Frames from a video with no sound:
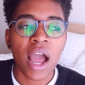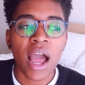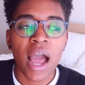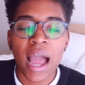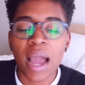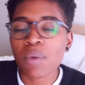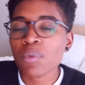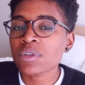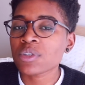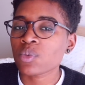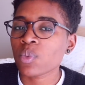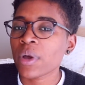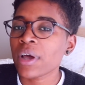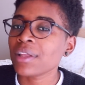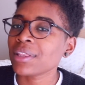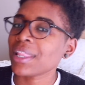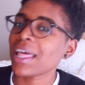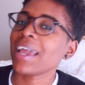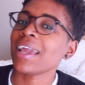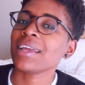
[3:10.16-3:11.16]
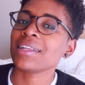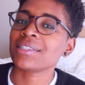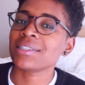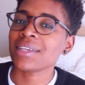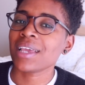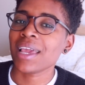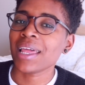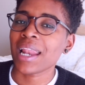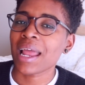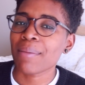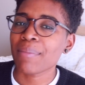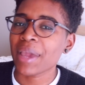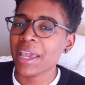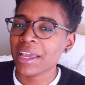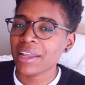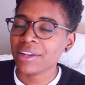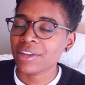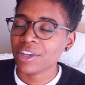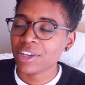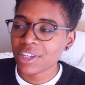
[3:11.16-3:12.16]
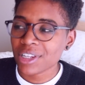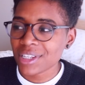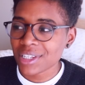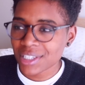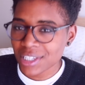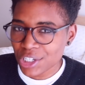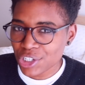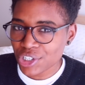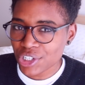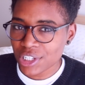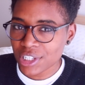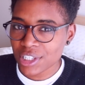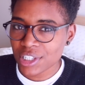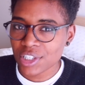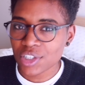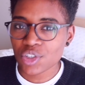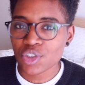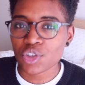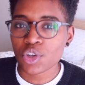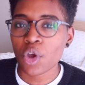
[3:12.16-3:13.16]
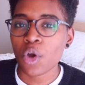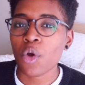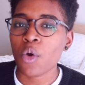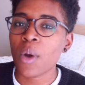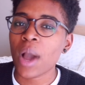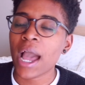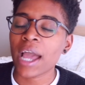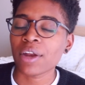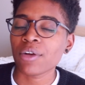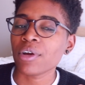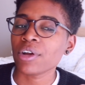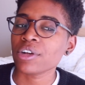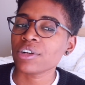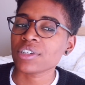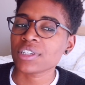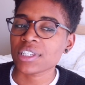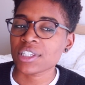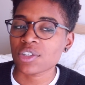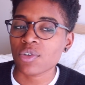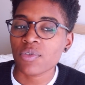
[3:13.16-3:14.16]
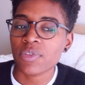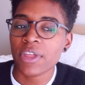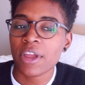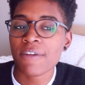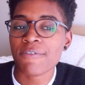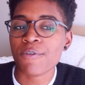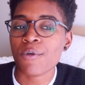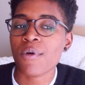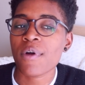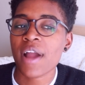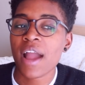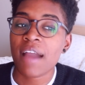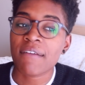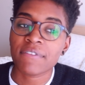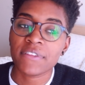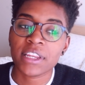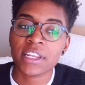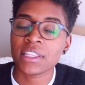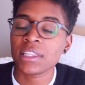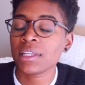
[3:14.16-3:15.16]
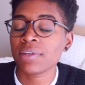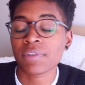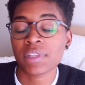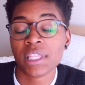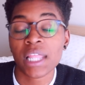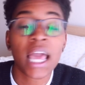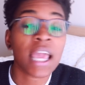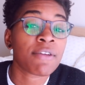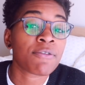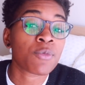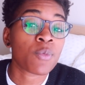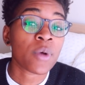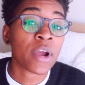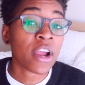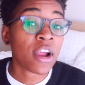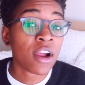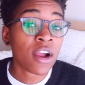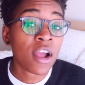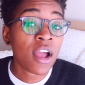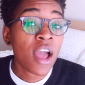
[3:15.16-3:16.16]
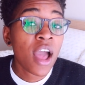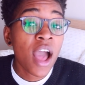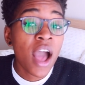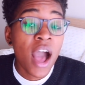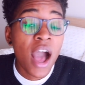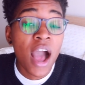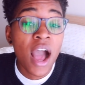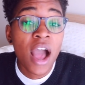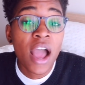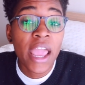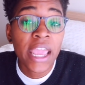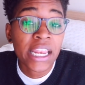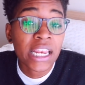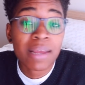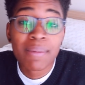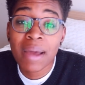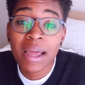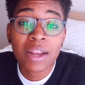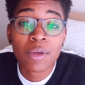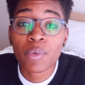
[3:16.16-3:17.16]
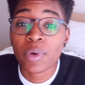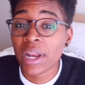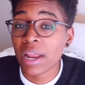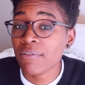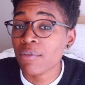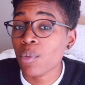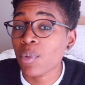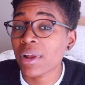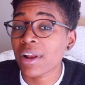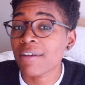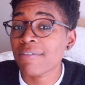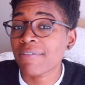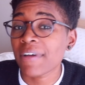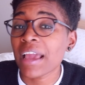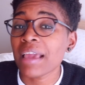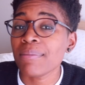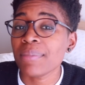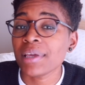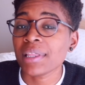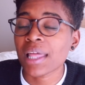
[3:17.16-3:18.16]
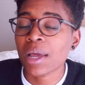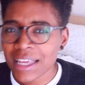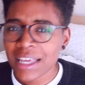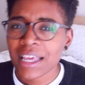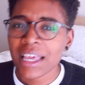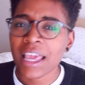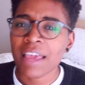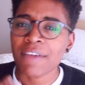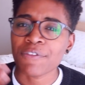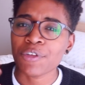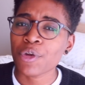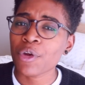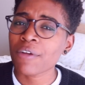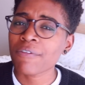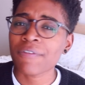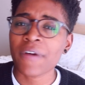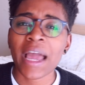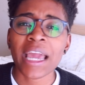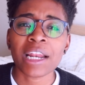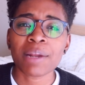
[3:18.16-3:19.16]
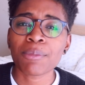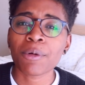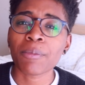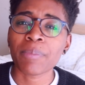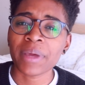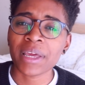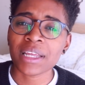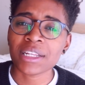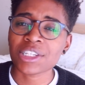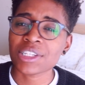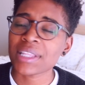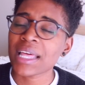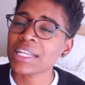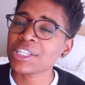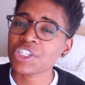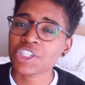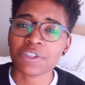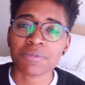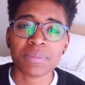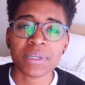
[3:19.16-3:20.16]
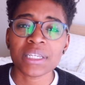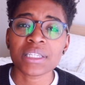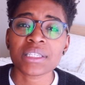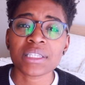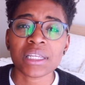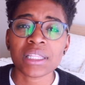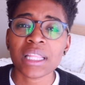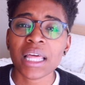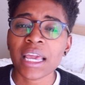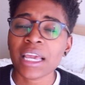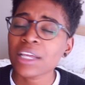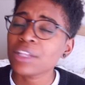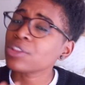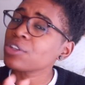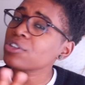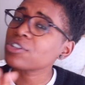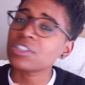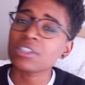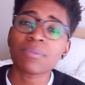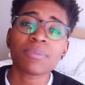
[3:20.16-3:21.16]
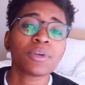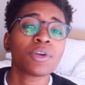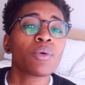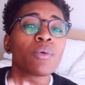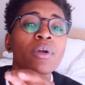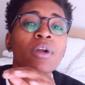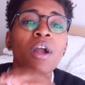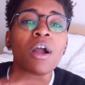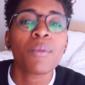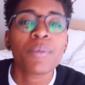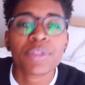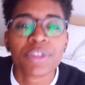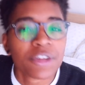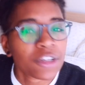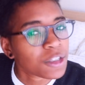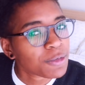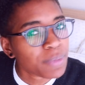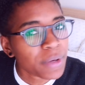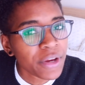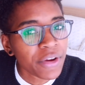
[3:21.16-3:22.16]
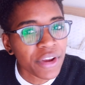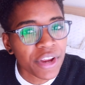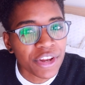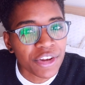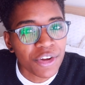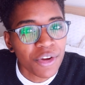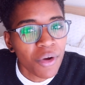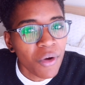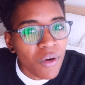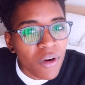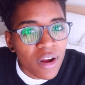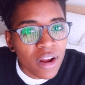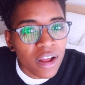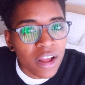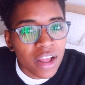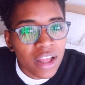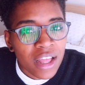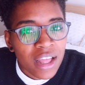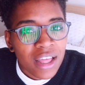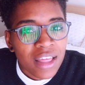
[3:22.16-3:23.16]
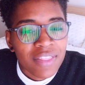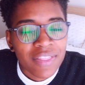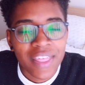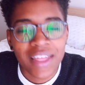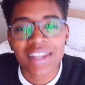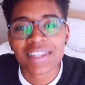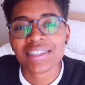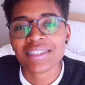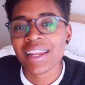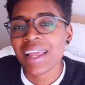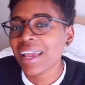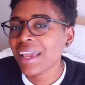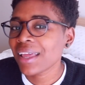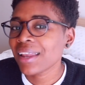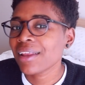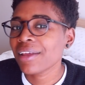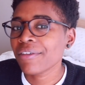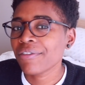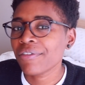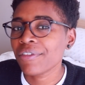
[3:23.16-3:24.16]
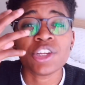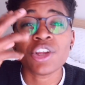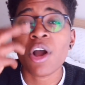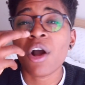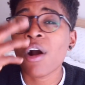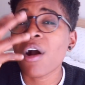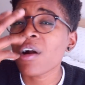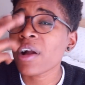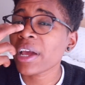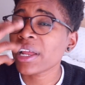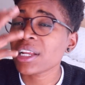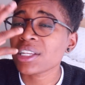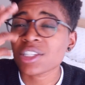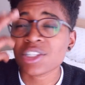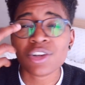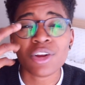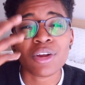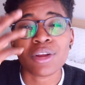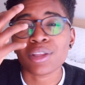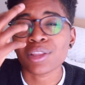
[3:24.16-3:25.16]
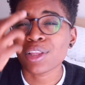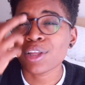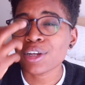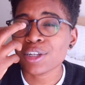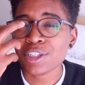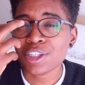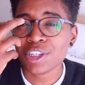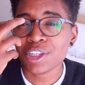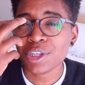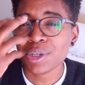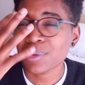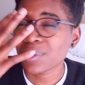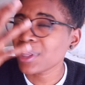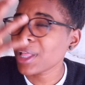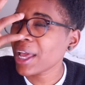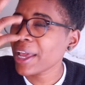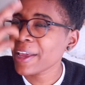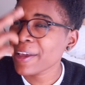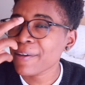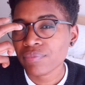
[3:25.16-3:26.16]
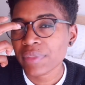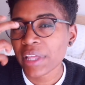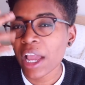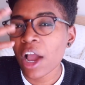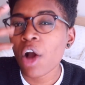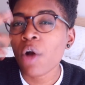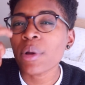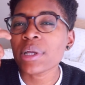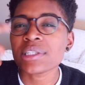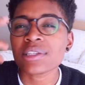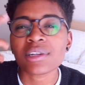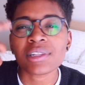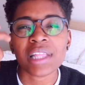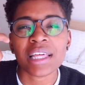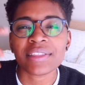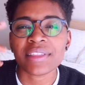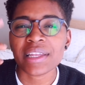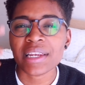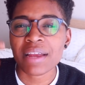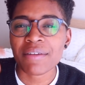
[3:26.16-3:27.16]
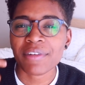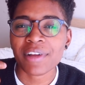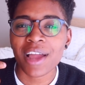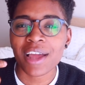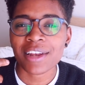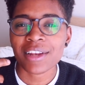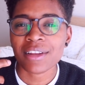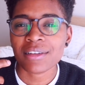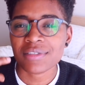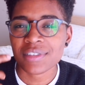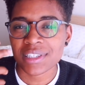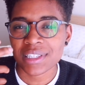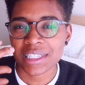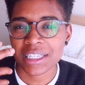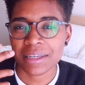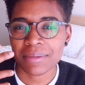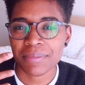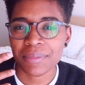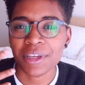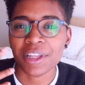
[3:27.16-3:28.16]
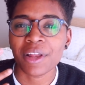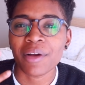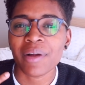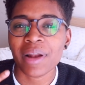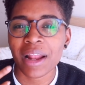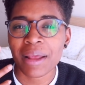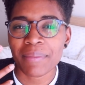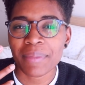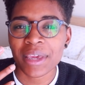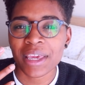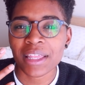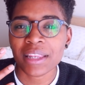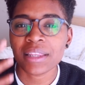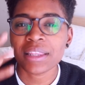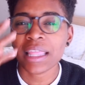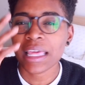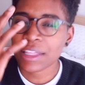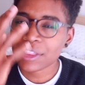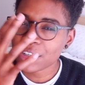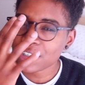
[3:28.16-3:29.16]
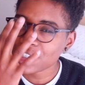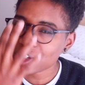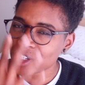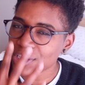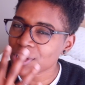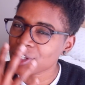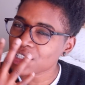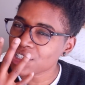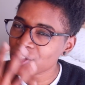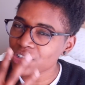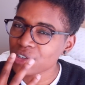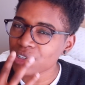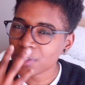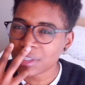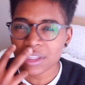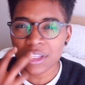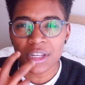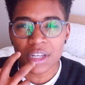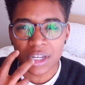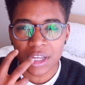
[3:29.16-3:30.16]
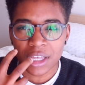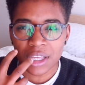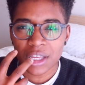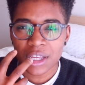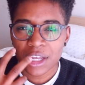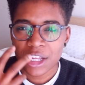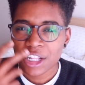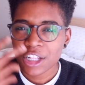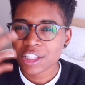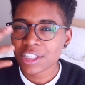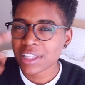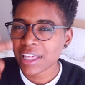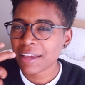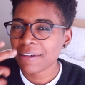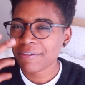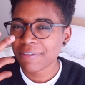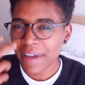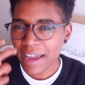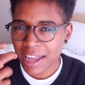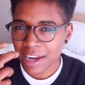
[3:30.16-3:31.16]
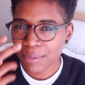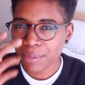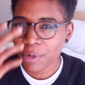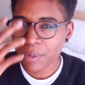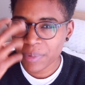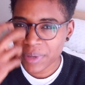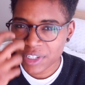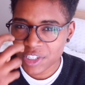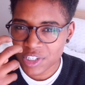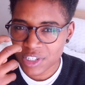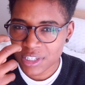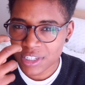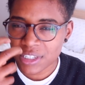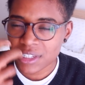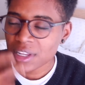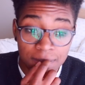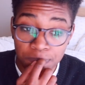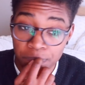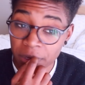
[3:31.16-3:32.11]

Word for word: I was well liked and I made good decisions. So I don't understand. So therefore I didn't live a life where anybody would ever want to fight me. Like if you're a fightable bitch, that just means that like there's something going on with your spirit and your aura that is negative. Y'all all got a certain look to you. Like they always look like they never got enough sleep. You know what I mean? Like there's just a certain look to like fightable bitches.